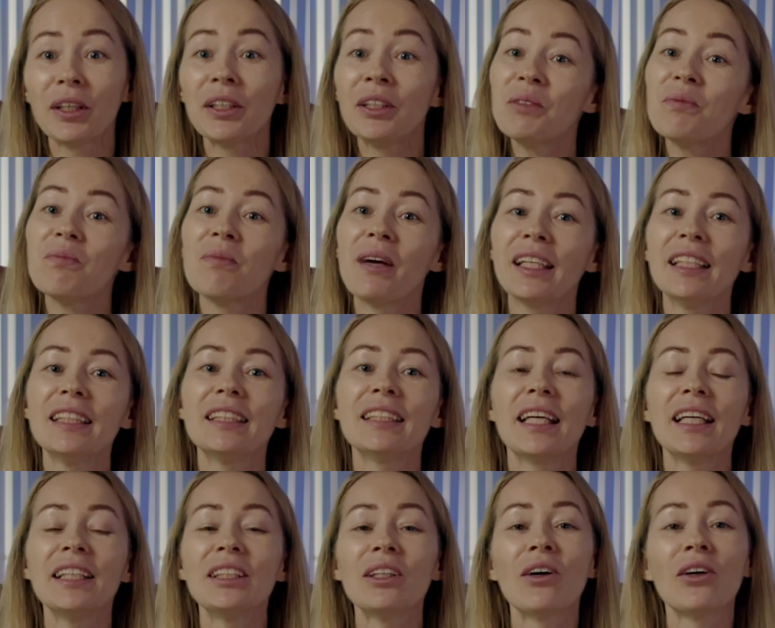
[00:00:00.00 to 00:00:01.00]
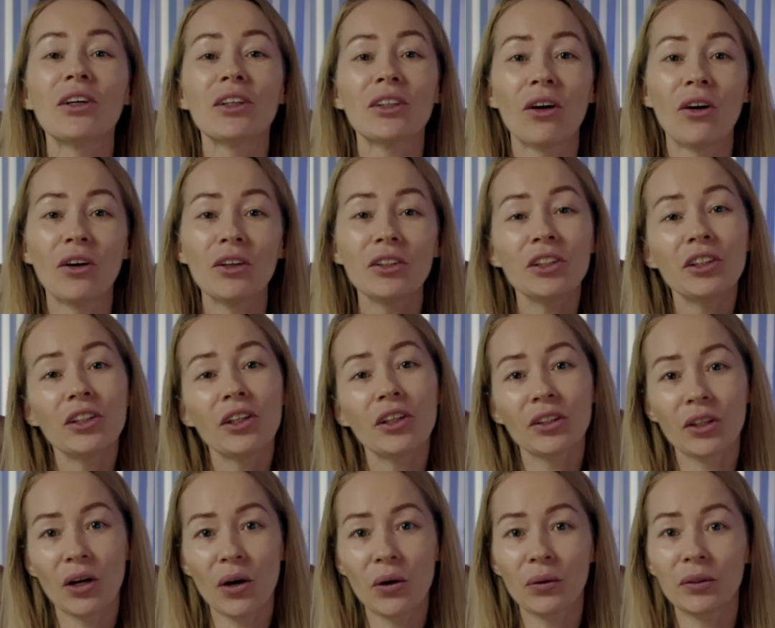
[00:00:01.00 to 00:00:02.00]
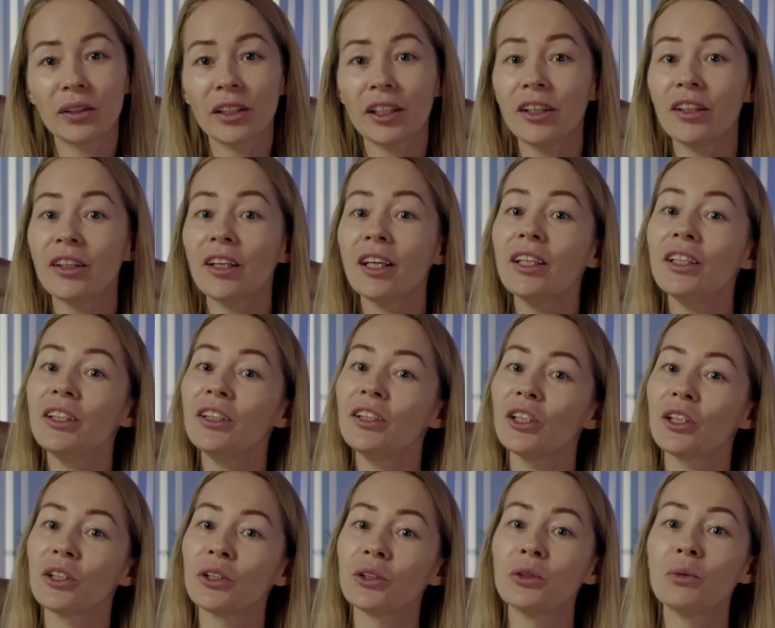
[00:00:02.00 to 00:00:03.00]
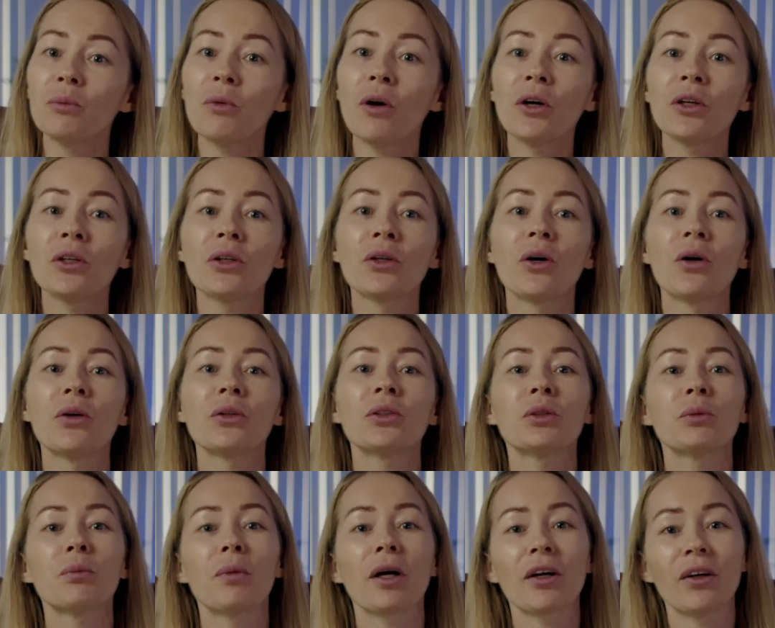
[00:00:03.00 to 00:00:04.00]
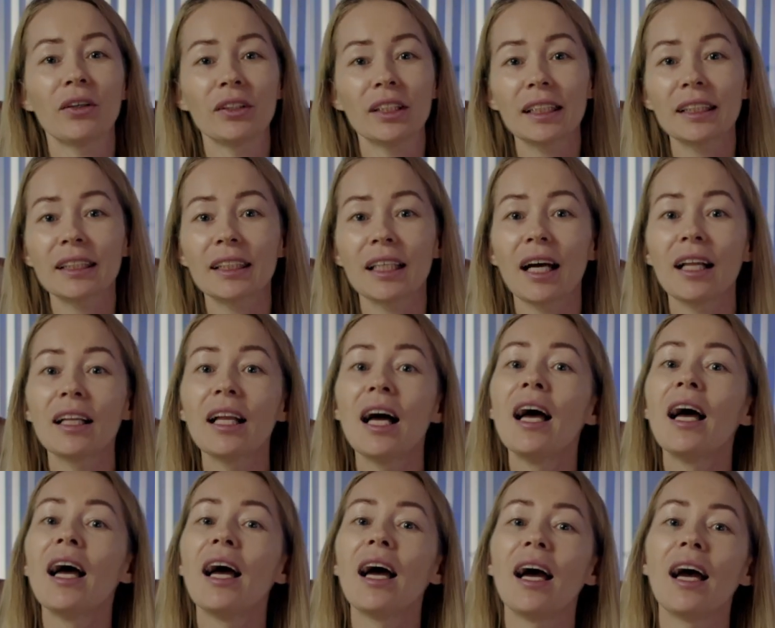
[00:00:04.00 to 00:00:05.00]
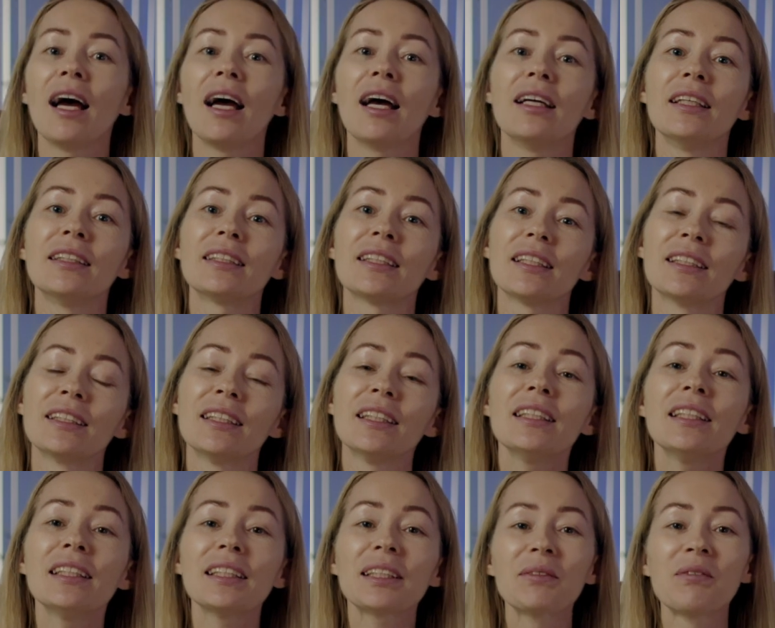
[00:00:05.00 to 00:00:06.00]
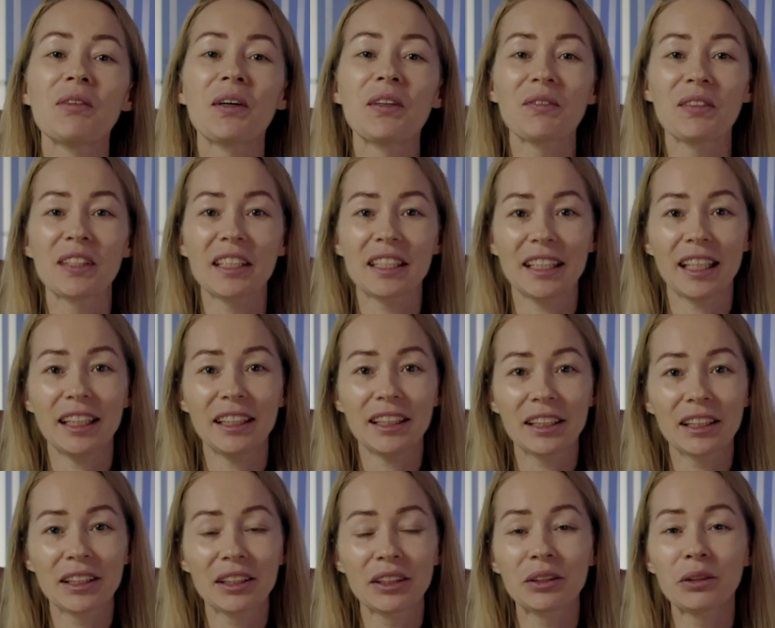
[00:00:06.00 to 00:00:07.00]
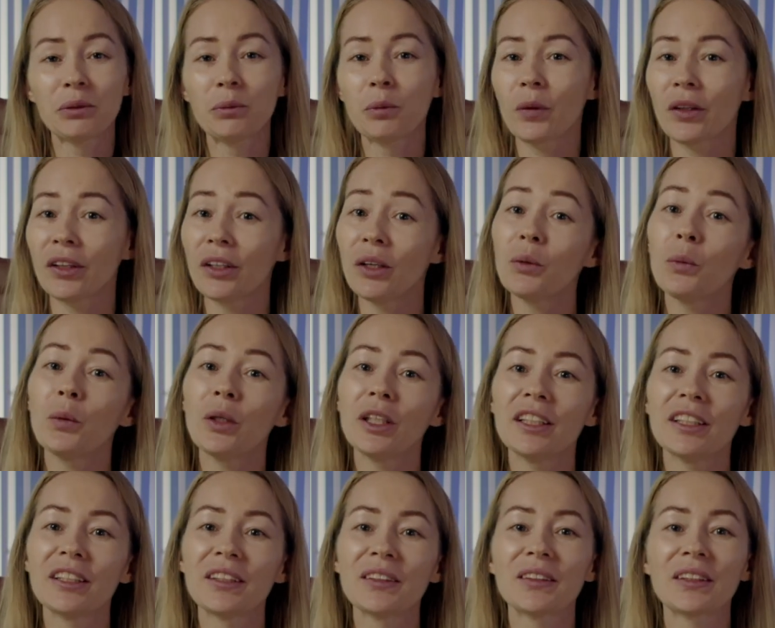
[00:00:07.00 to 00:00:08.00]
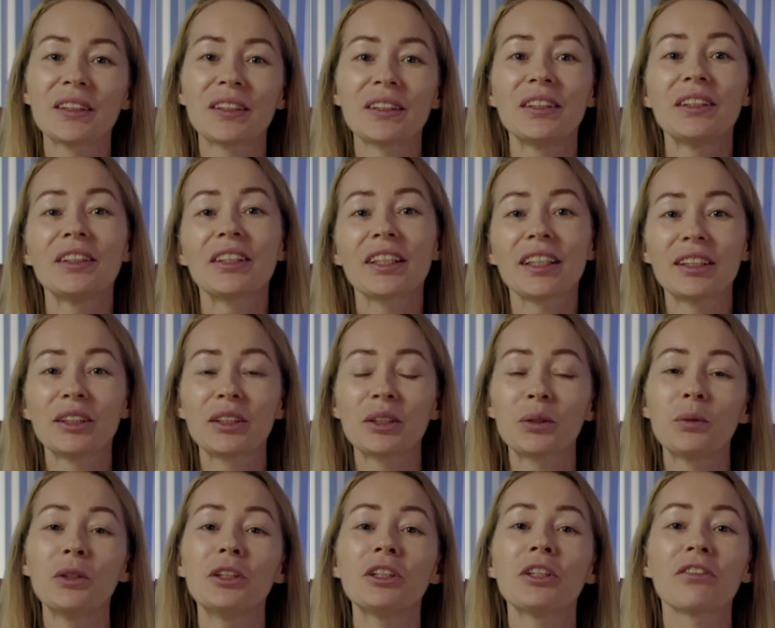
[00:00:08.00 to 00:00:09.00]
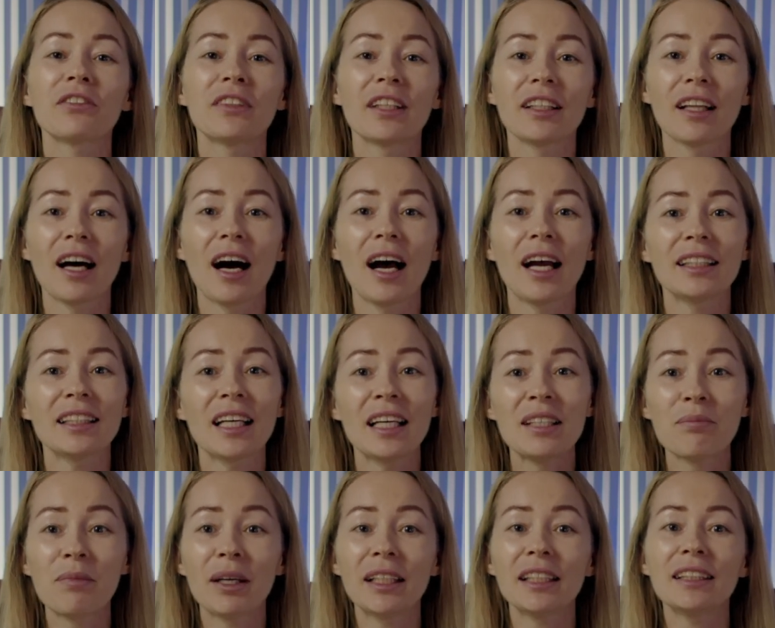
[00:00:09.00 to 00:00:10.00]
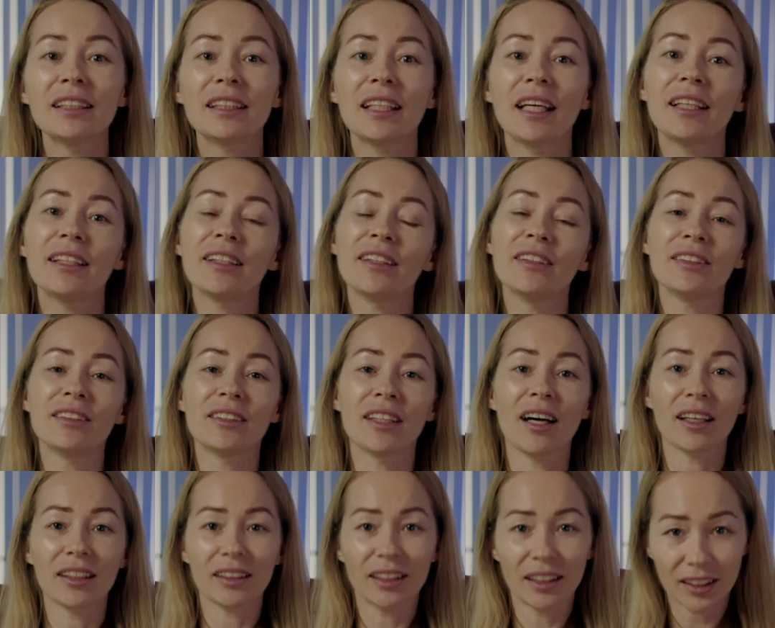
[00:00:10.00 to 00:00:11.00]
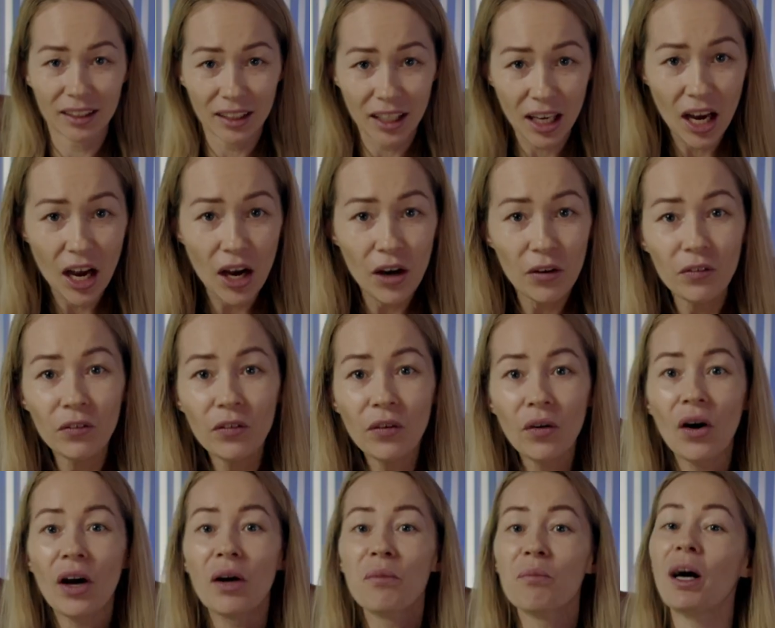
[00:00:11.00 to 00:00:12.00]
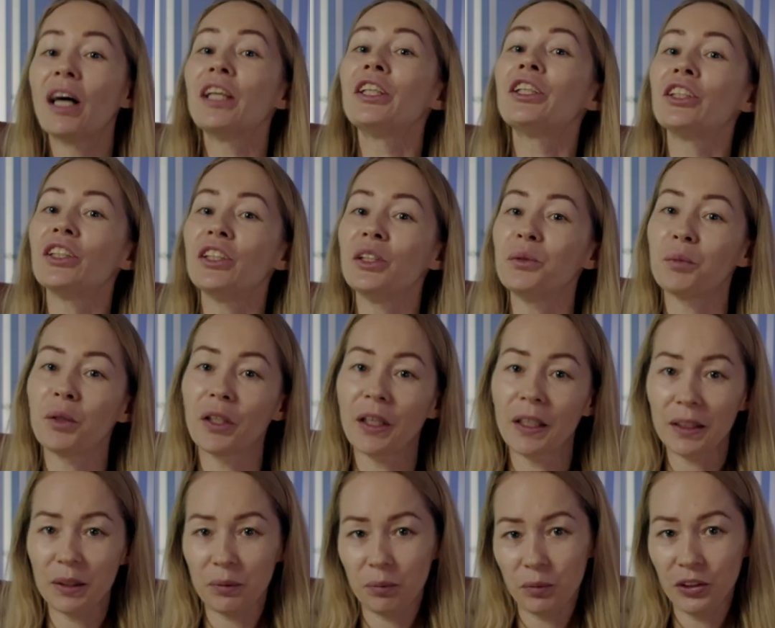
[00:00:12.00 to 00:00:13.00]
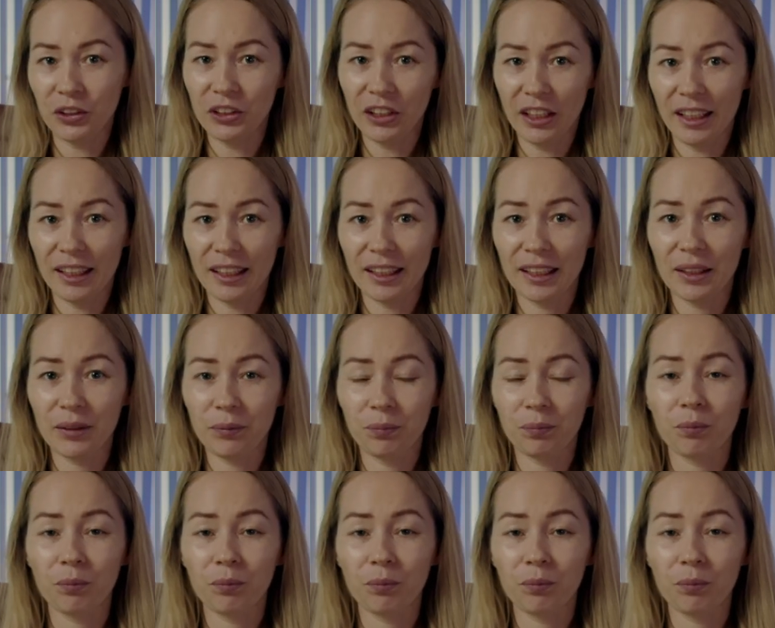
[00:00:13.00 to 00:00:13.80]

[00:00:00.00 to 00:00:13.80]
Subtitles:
you meditate on your own, either in your room or you go to pagoda cell. It's a really small meditation room with no windows, so you can switch off the light and meditate in darkness for a much deeper experience.